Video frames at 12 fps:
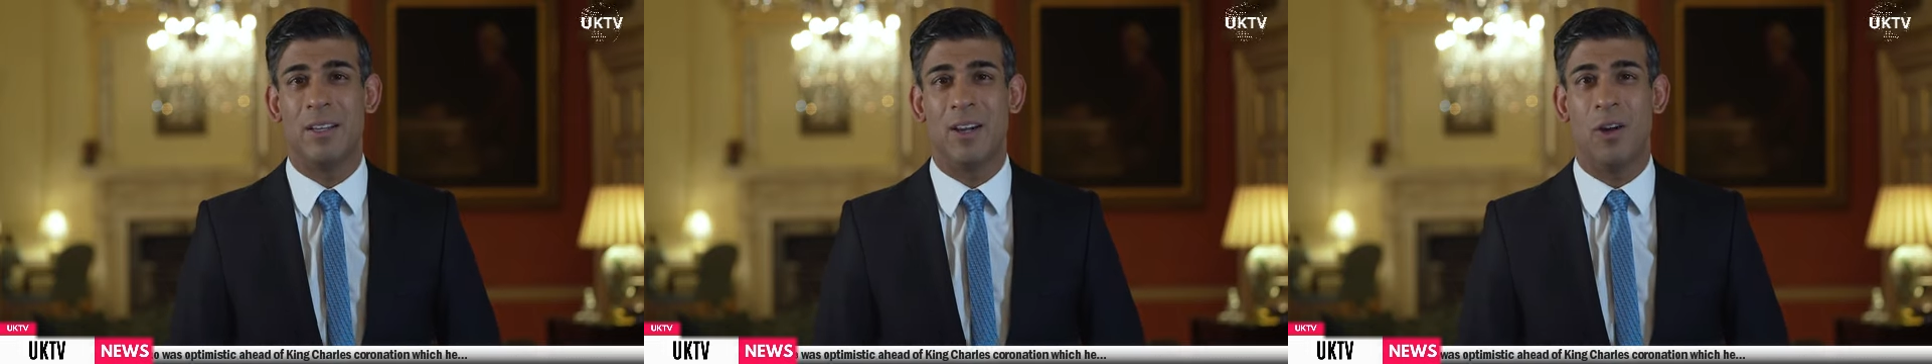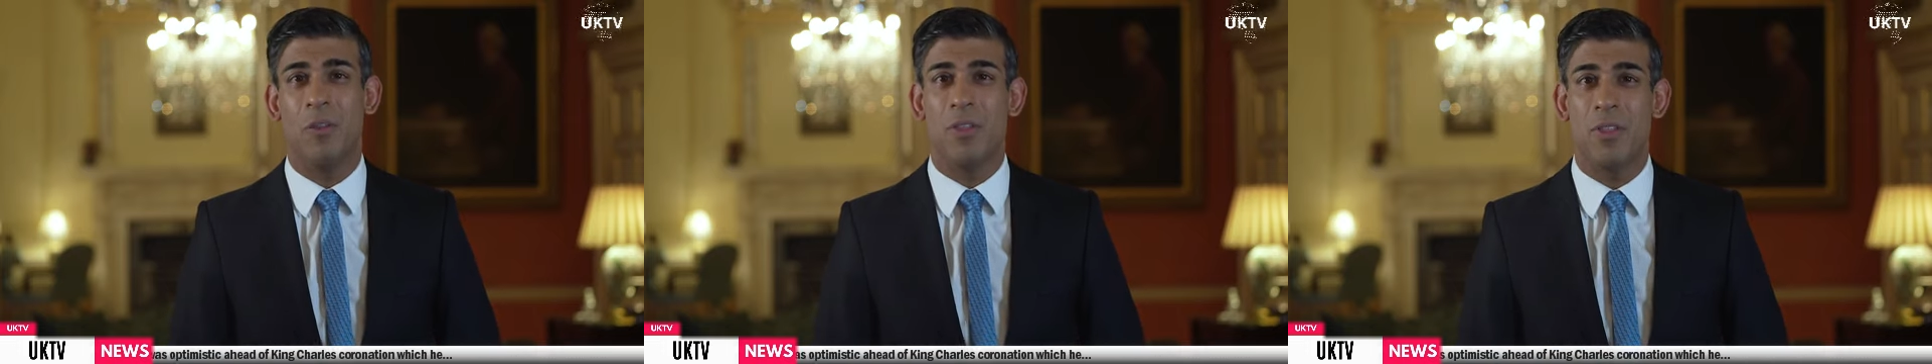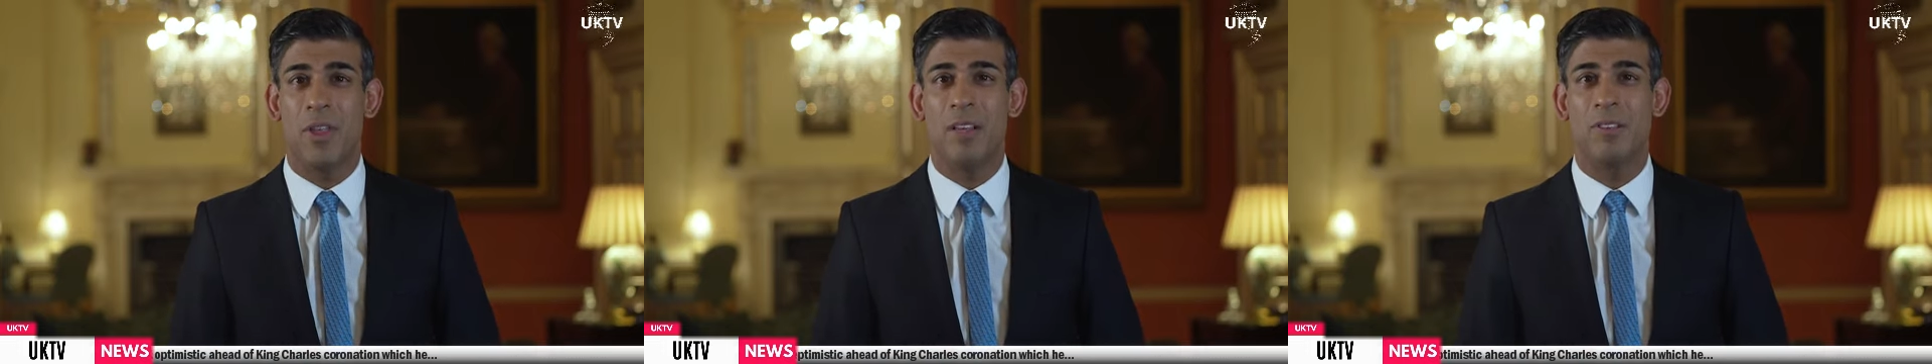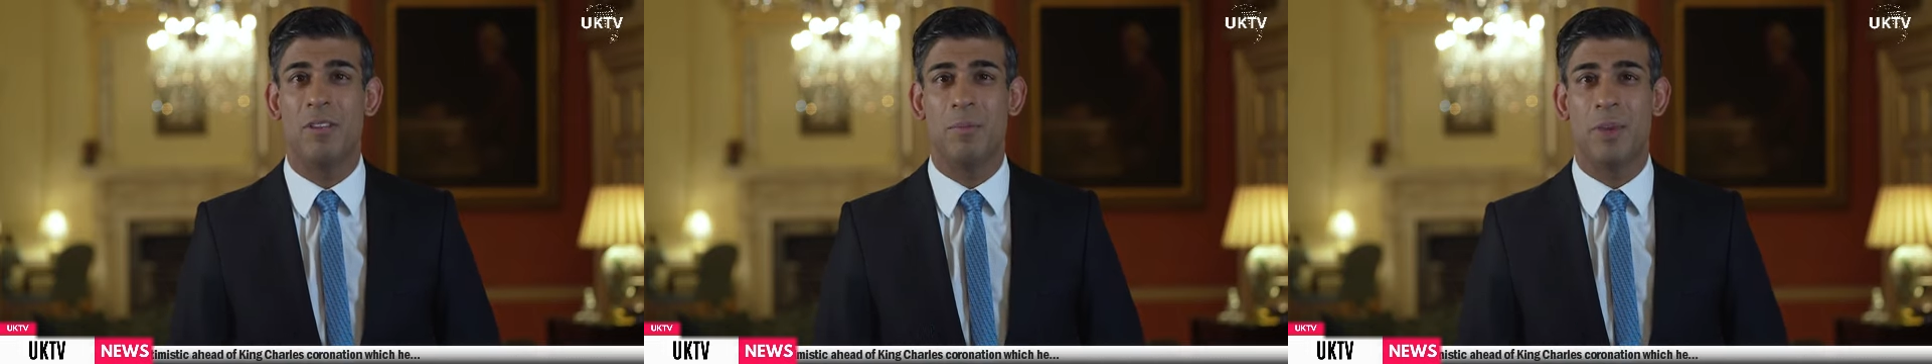on the
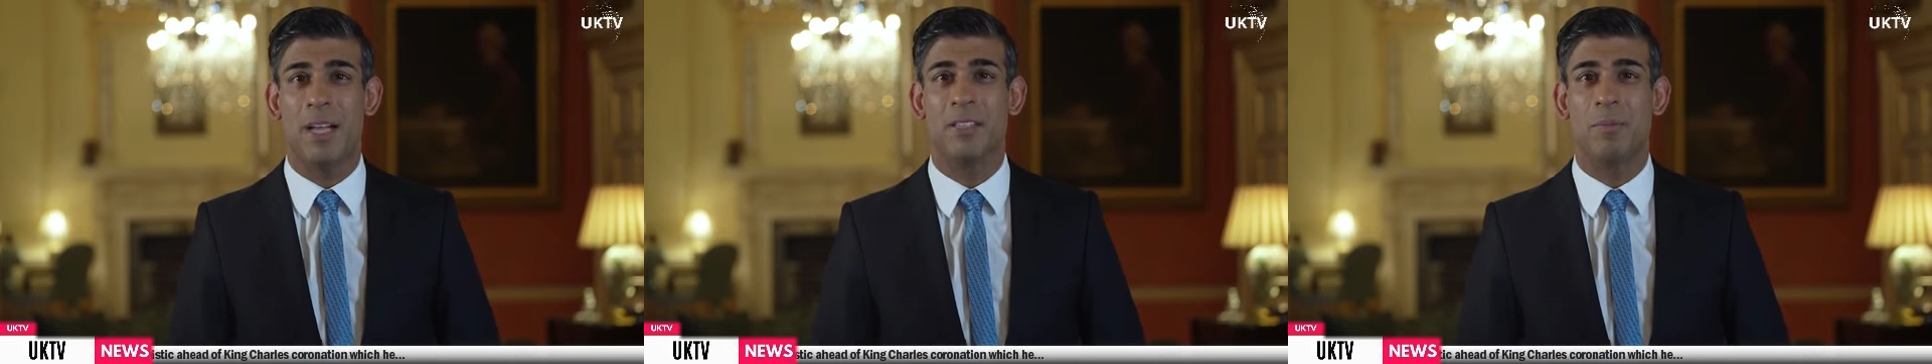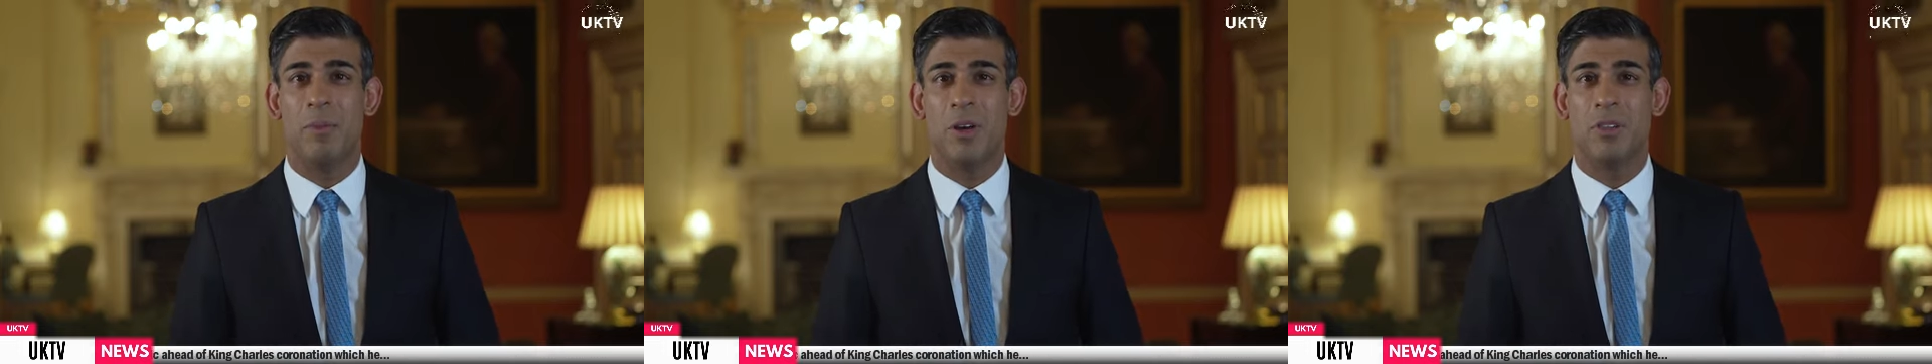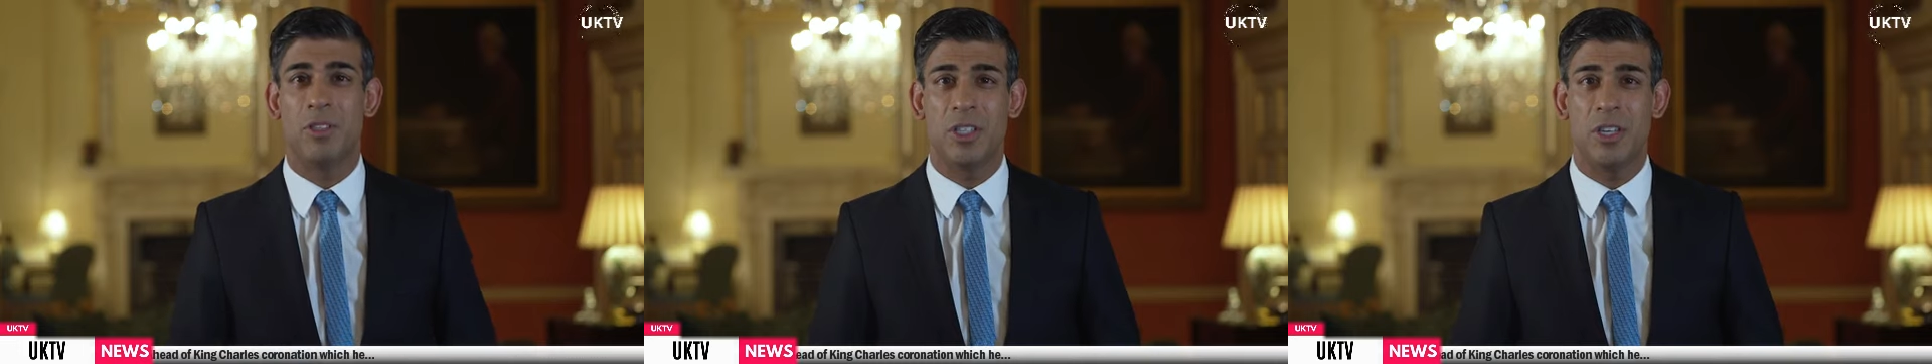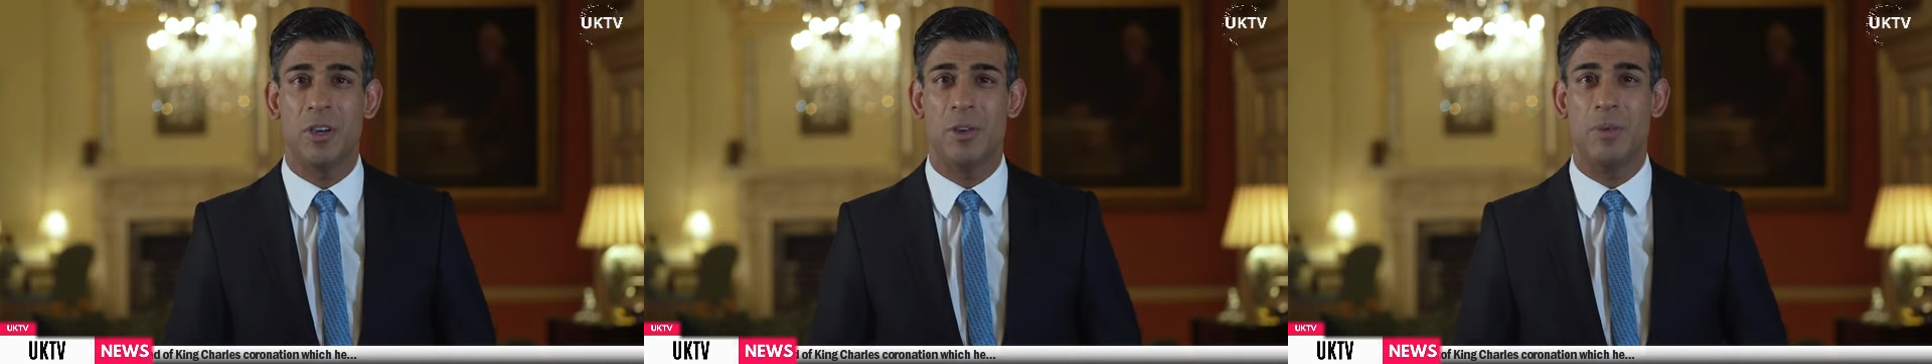things that matter most to
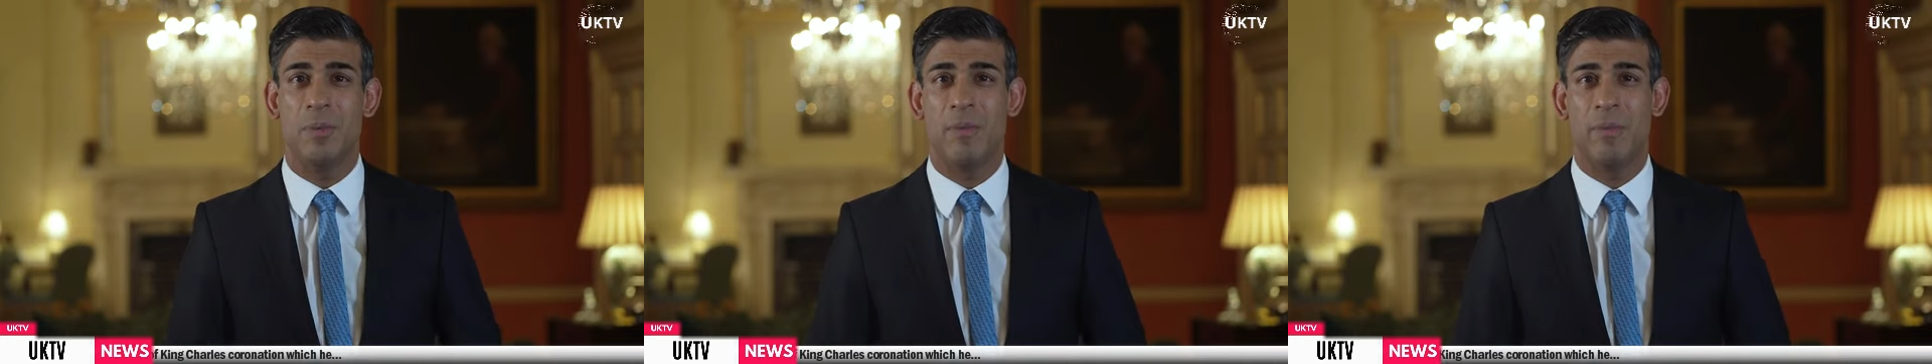you.